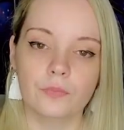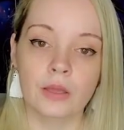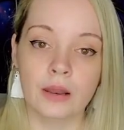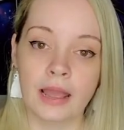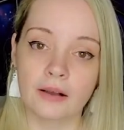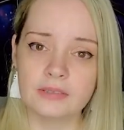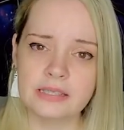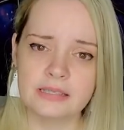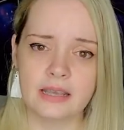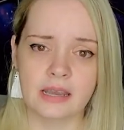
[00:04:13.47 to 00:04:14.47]
And I have to
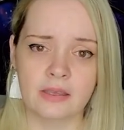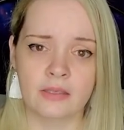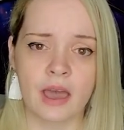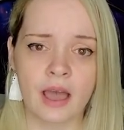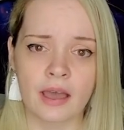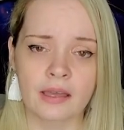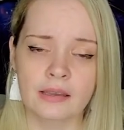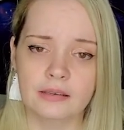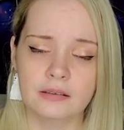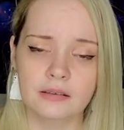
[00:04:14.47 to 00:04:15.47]
say
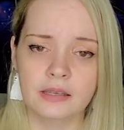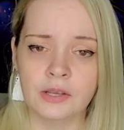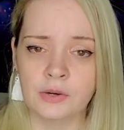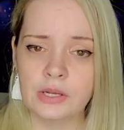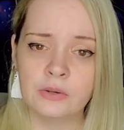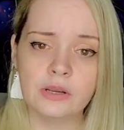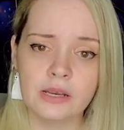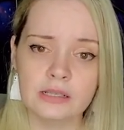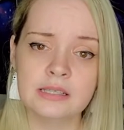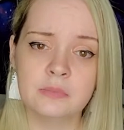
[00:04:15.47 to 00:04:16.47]
that Carey
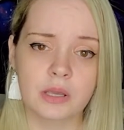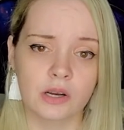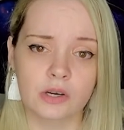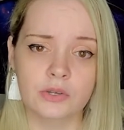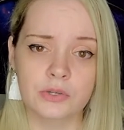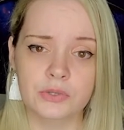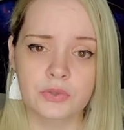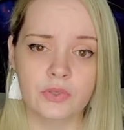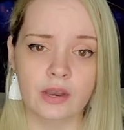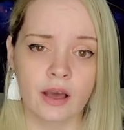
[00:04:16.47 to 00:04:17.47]
created some characters
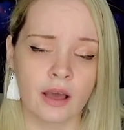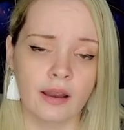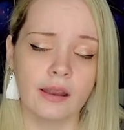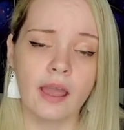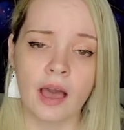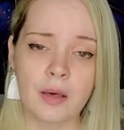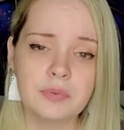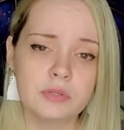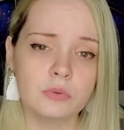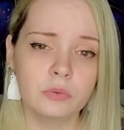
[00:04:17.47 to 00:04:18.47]
that I
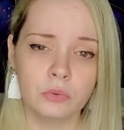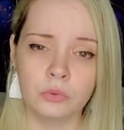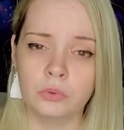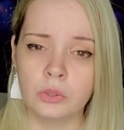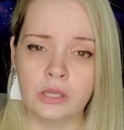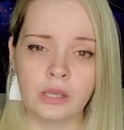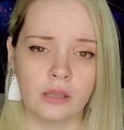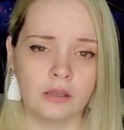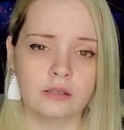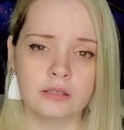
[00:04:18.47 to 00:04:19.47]

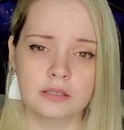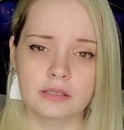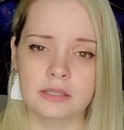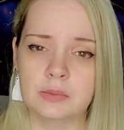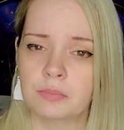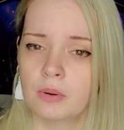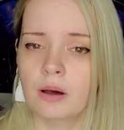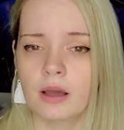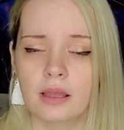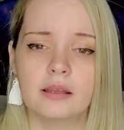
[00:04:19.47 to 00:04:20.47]
absolutely
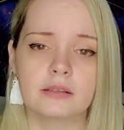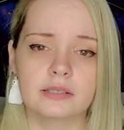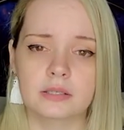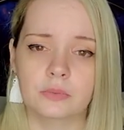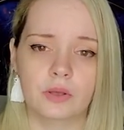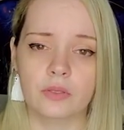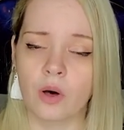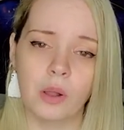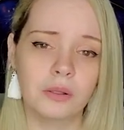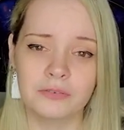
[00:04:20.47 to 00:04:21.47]
despised with
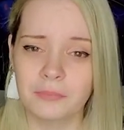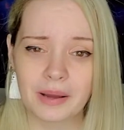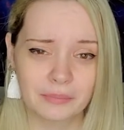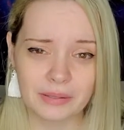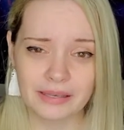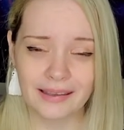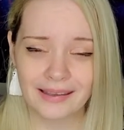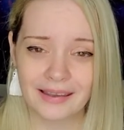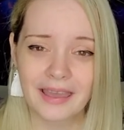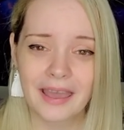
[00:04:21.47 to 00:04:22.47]
all of my
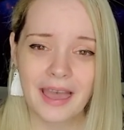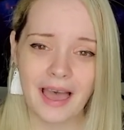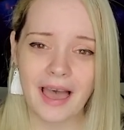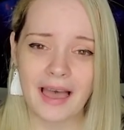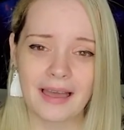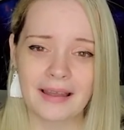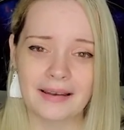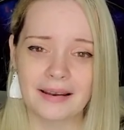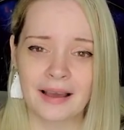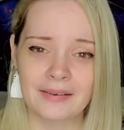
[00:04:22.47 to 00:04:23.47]
being,
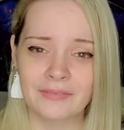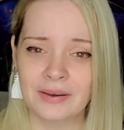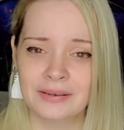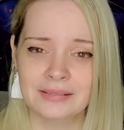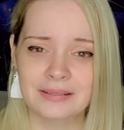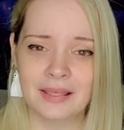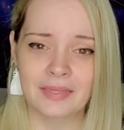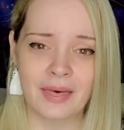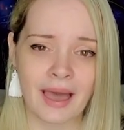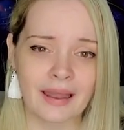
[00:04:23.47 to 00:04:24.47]
and I find
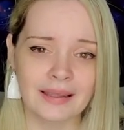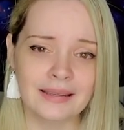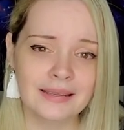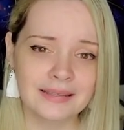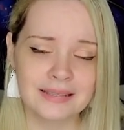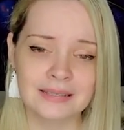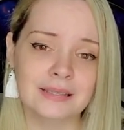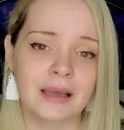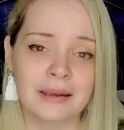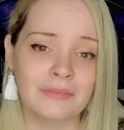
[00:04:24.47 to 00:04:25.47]
that is a
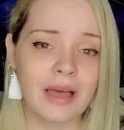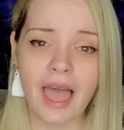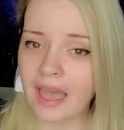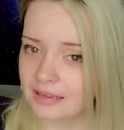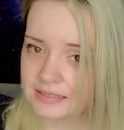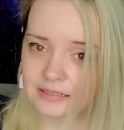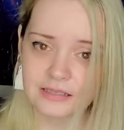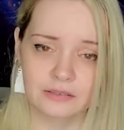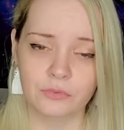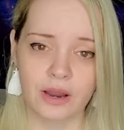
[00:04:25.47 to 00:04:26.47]
sign of
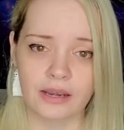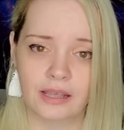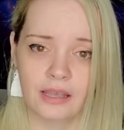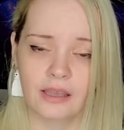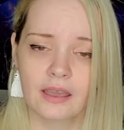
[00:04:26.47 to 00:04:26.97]
excellent writing.